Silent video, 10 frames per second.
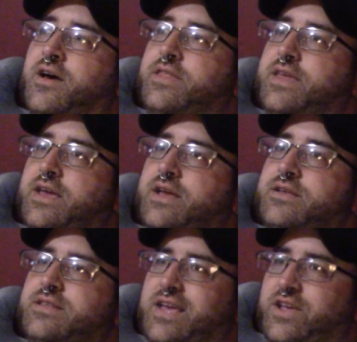The,
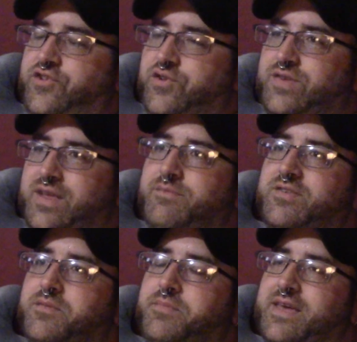the issue seems
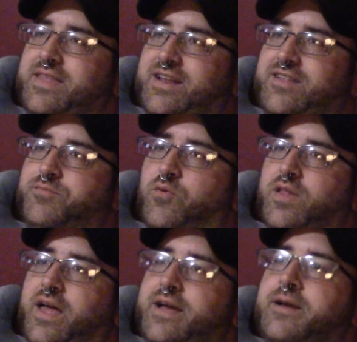to be that it's more
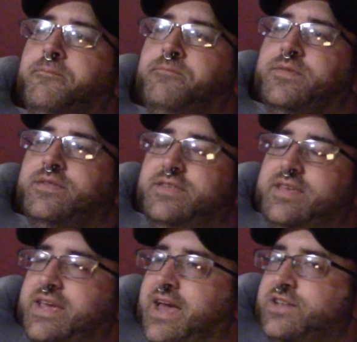like
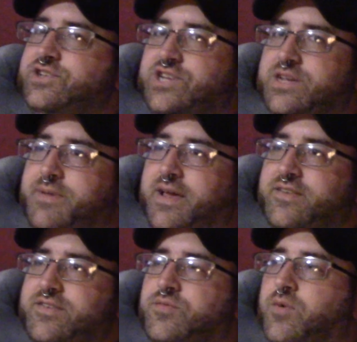TNG
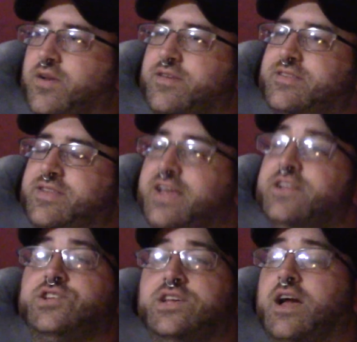based, whereas
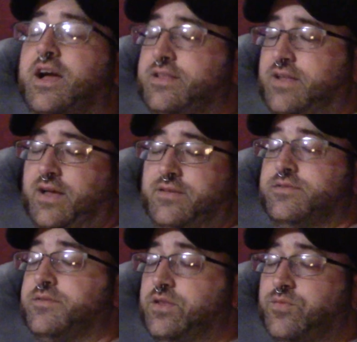TNG,
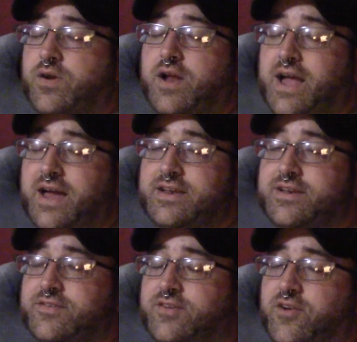it's where I got
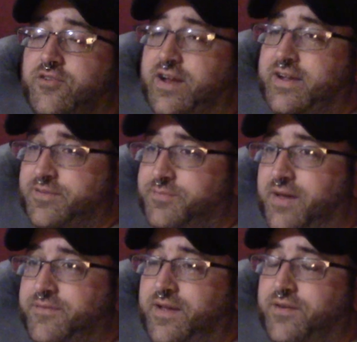into Star Trek. It's
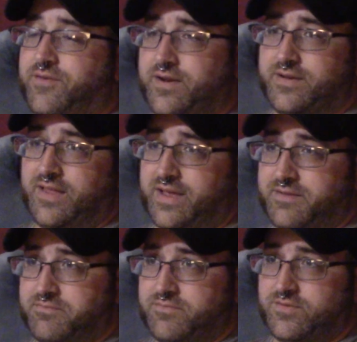my favorite like
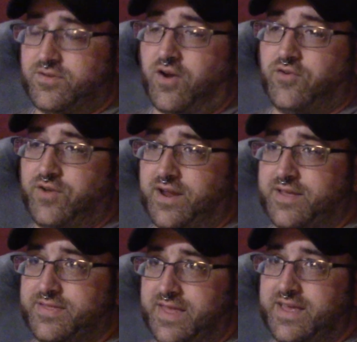Star Trek
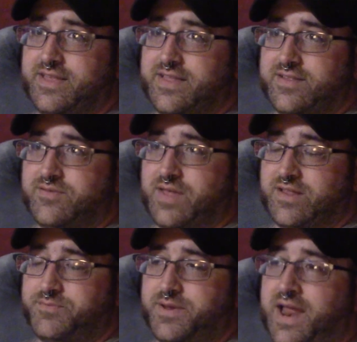thing that's
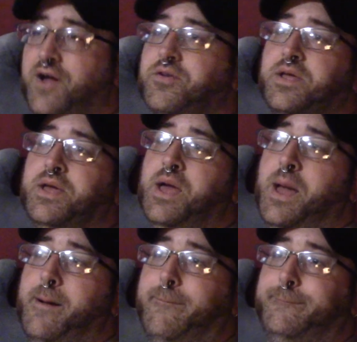that's been out,
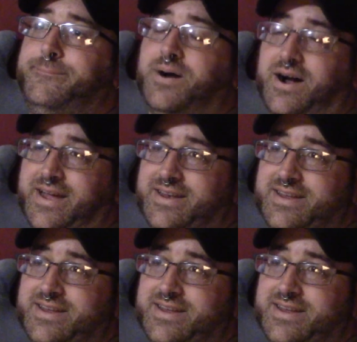but